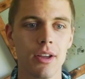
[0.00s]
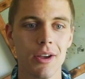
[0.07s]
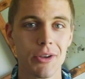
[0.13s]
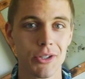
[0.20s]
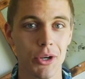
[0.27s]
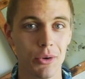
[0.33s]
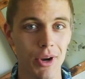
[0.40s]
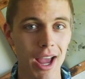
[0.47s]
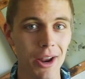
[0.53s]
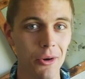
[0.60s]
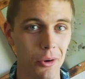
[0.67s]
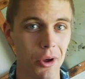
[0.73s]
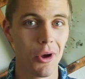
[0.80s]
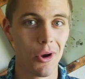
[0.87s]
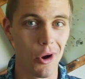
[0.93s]
So not
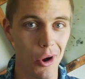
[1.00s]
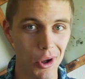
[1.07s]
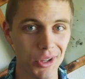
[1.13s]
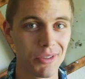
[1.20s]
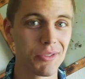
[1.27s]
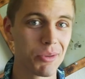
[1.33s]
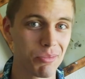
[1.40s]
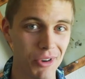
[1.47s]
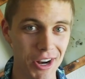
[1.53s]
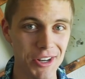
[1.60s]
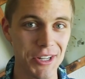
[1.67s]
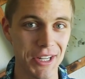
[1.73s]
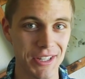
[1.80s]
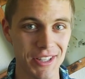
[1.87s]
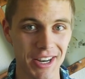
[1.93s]
all of the
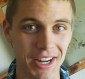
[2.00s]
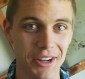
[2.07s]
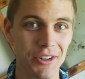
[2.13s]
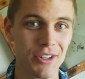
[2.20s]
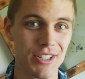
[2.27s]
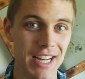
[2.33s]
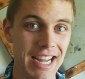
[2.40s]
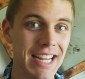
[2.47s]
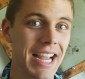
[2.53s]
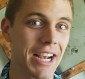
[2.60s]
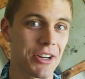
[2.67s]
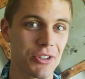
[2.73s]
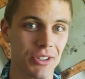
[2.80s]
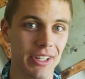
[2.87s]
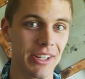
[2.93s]
projects that I undertake
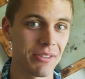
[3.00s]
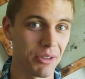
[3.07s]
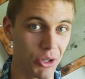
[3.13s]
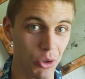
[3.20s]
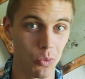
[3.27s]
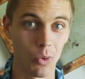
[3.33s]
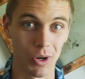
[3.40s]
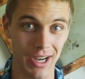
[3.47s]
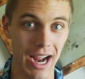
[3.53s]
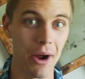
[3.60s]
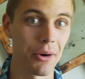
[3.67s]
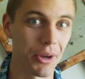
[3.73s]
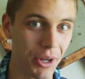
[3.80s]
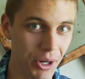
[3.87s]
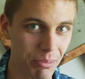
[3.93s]
actually, you know, work out
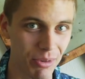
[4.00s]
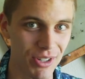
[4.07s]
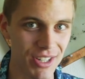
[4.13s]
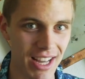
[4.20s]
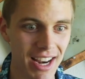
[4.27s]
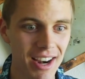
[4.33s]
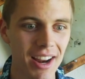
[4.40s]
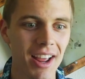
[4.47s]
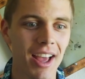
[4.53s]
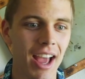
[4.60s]
one hundred percent.